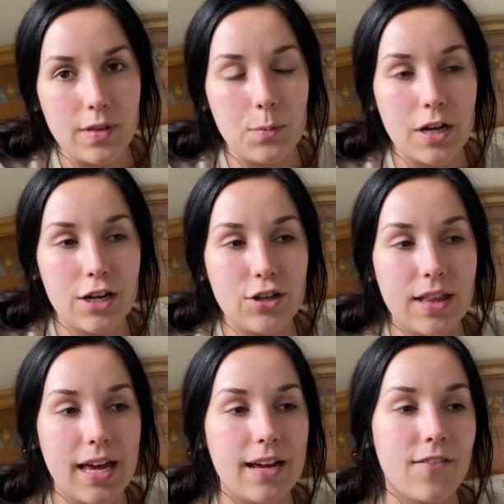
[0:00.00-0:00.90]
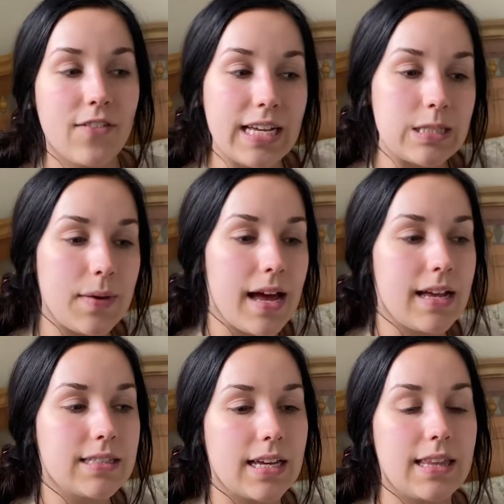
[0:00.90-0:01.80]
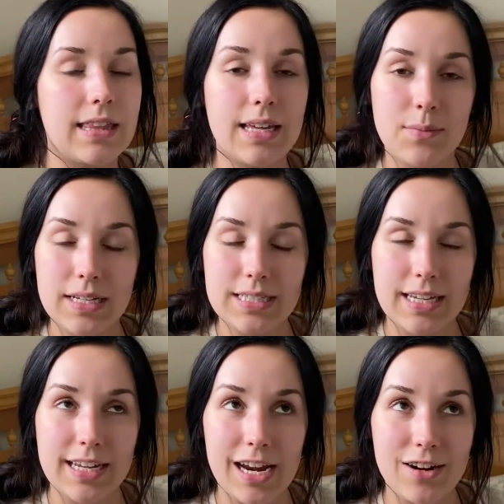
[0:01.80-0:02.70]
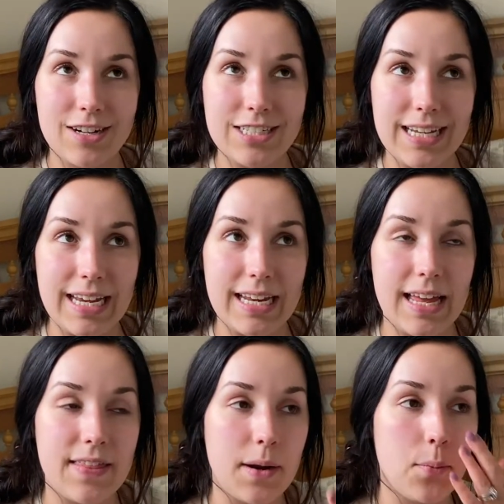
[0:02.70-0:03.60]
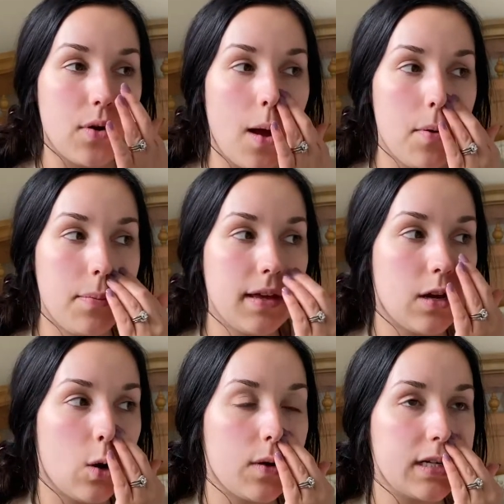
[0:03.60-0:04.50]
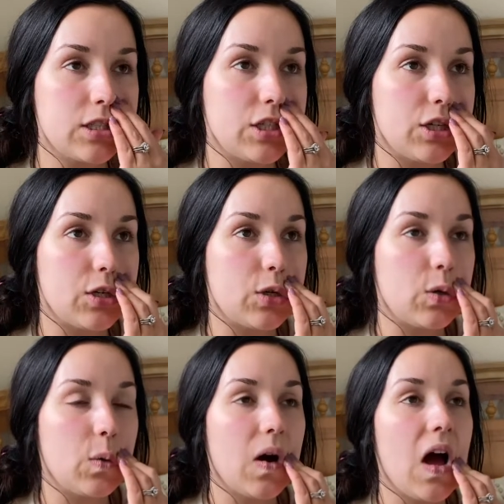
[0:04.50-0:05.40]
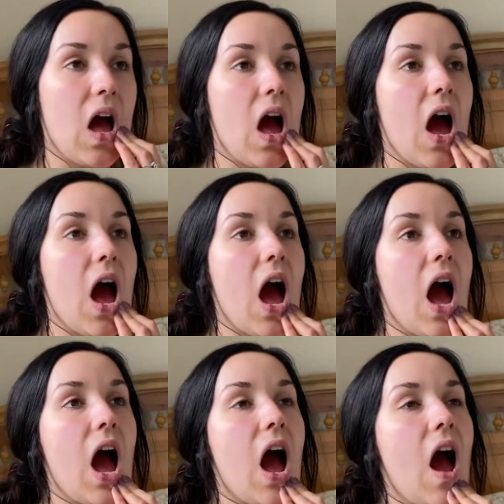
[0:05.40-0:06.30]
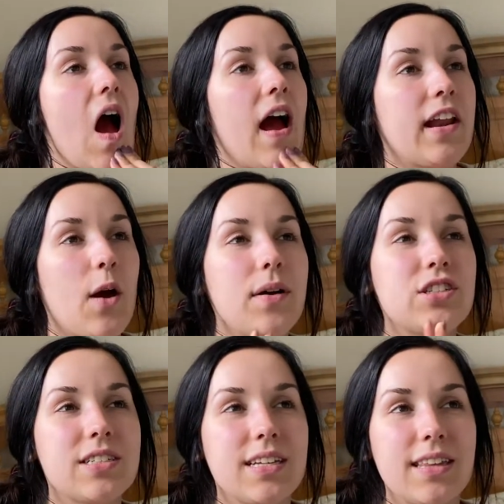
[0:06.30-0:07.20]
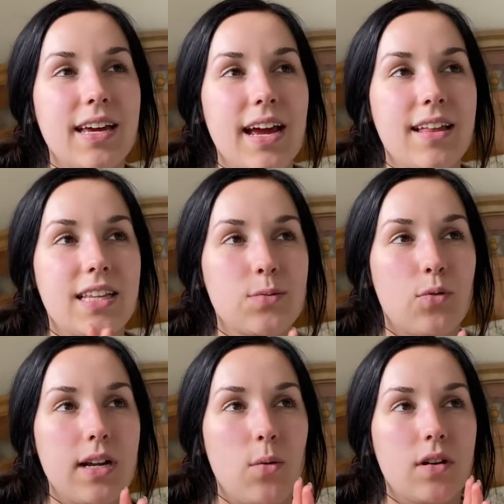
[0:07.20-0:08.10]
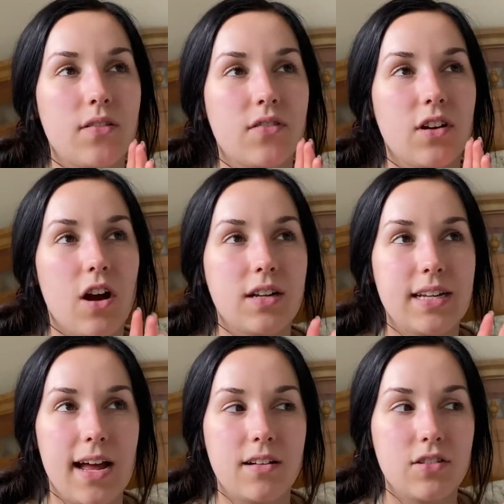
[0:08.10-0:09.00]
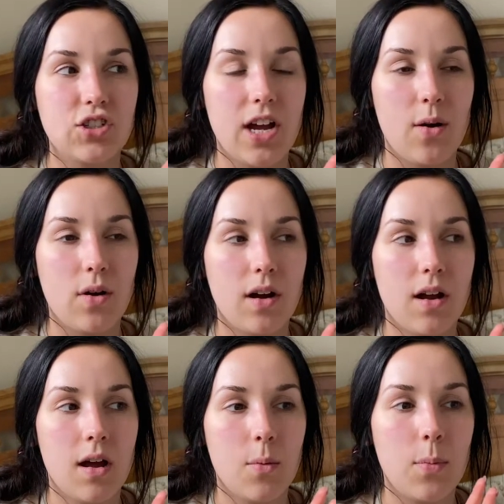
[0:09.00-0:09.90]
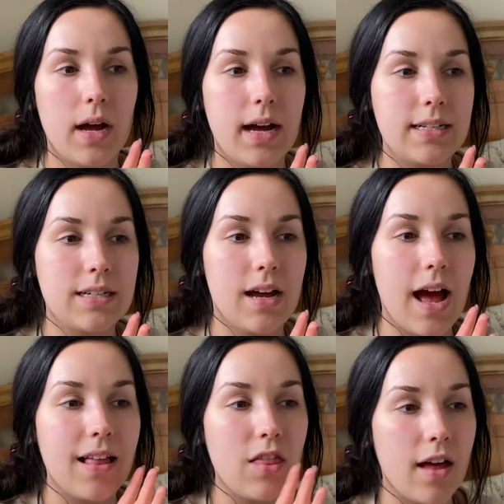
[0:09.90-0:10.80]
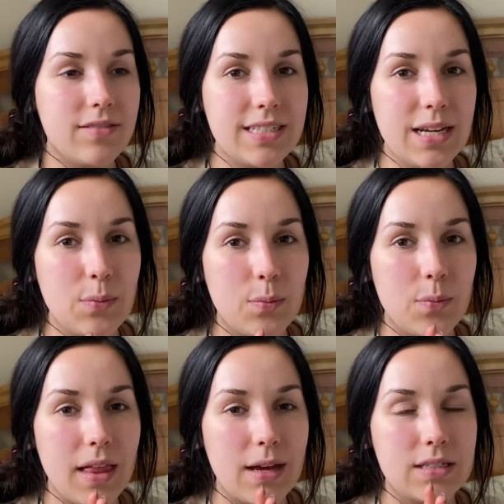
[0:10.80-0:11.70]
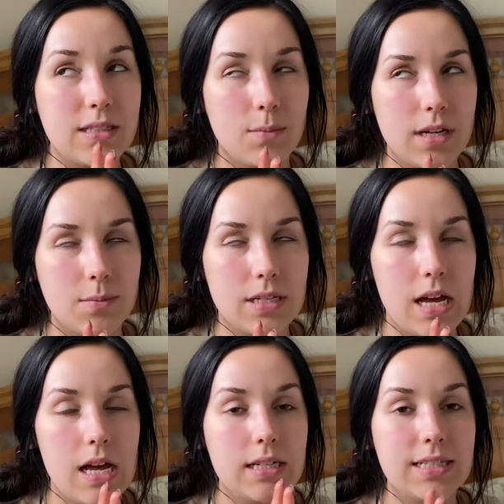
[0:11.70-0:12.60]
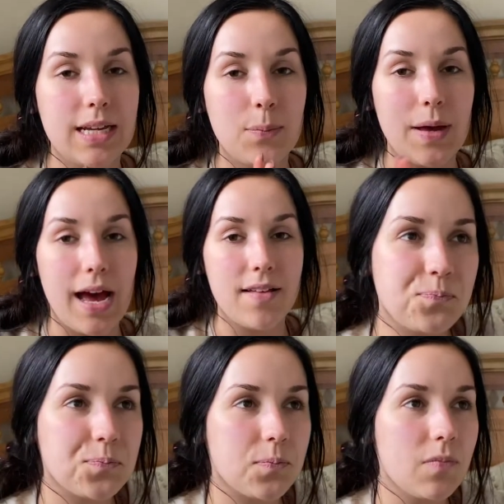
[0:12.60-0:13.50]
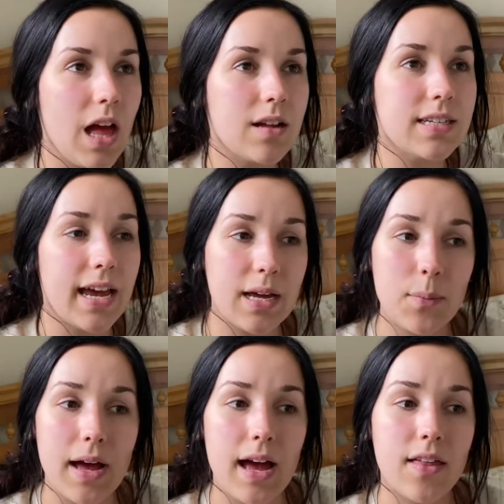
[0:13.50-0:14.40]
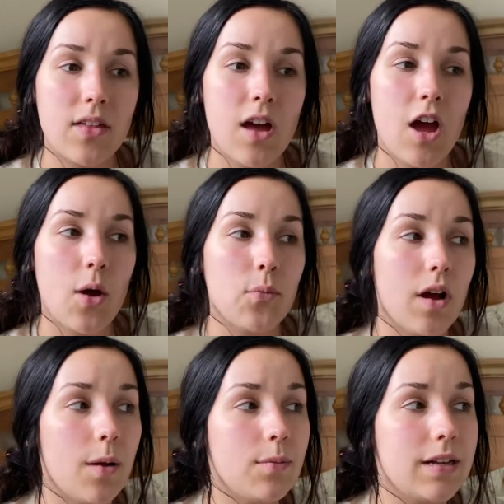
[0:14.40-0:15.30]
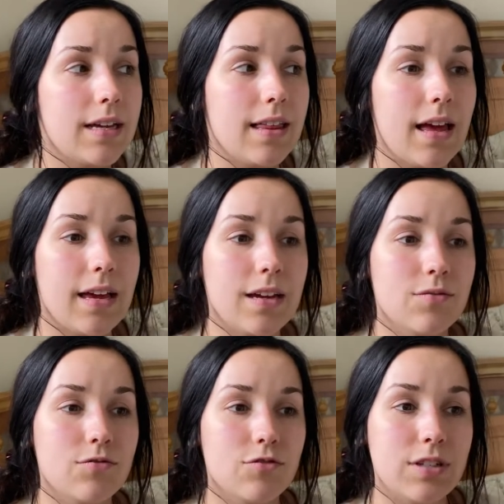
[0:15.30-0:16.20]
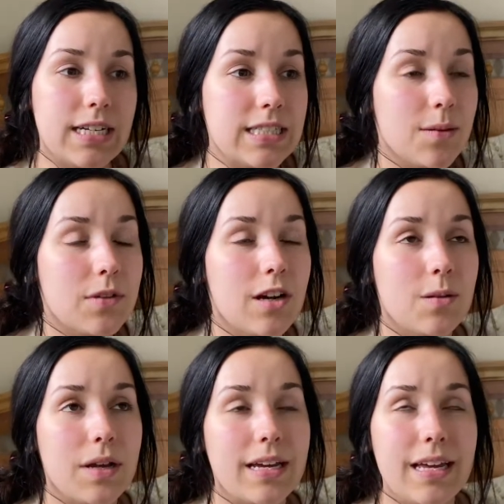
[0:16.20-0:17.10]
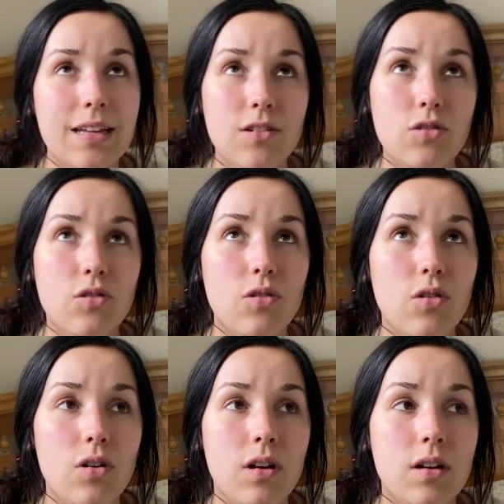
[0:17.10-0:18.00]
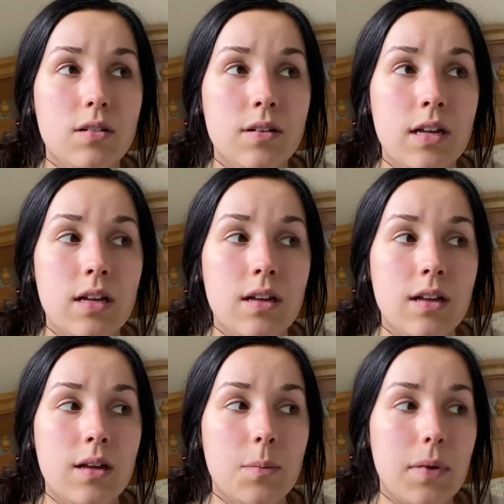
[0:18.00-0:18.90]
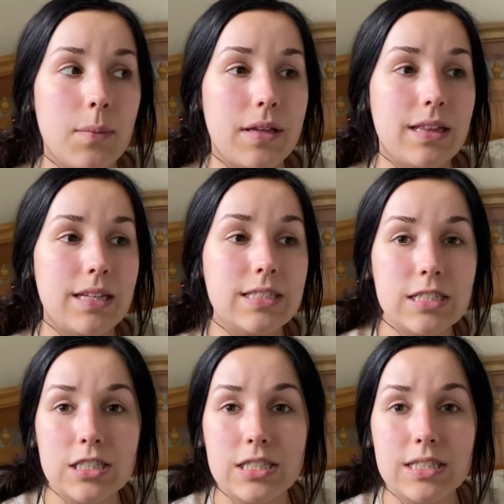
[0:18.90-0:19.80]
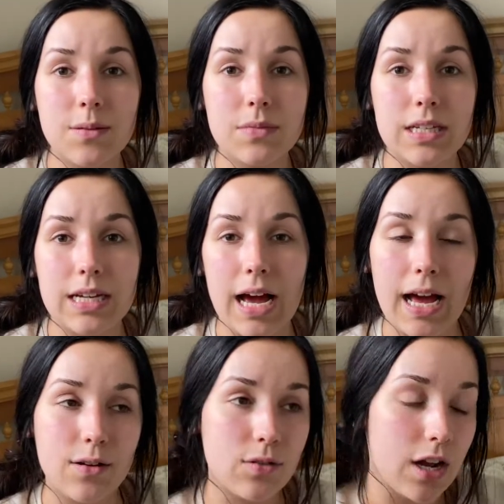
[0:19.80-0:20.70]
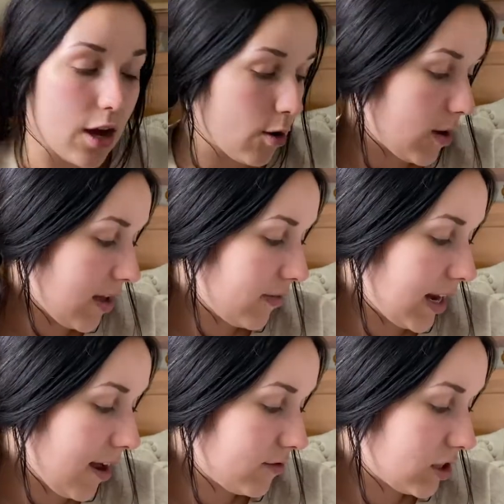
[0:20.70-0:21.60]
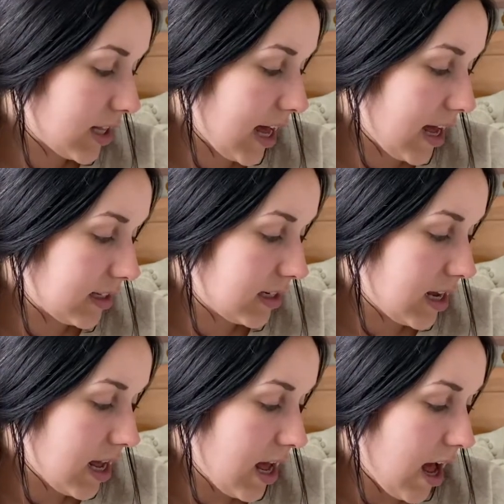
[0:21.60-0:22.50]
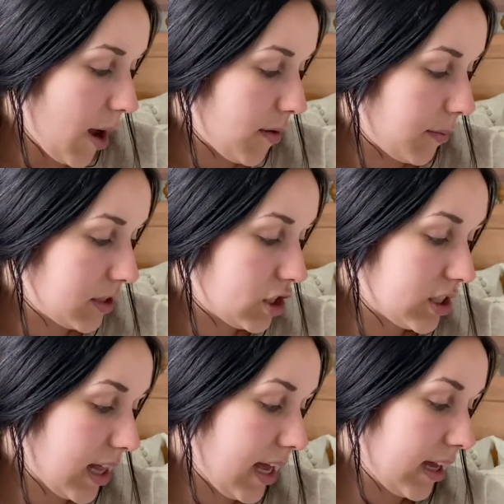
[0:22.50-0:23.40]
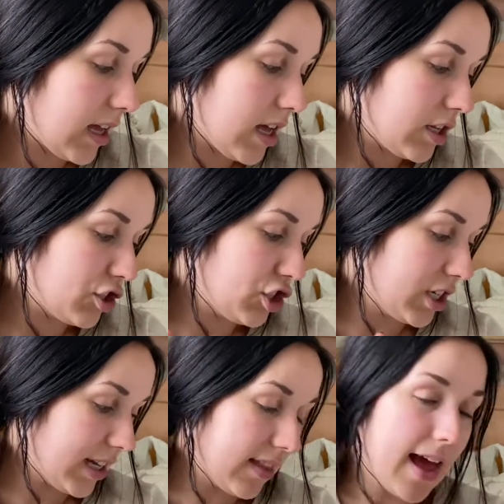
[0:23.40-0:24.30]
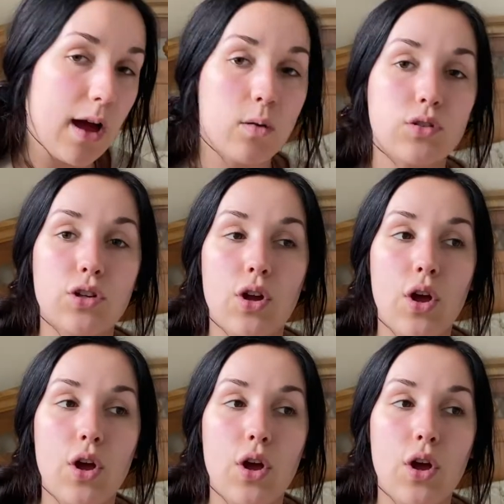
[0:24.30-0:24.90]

going to do like face mask and then my skincare routine. And then I'm probably going to, I know I just said like at this point I would have gotten out of the shower, but I love to take like sometimes to take baths. I'll take a bath, probably like read something on my Kindle, maybe listen to something, I don't know. And then after that, I'll probably just like chill out,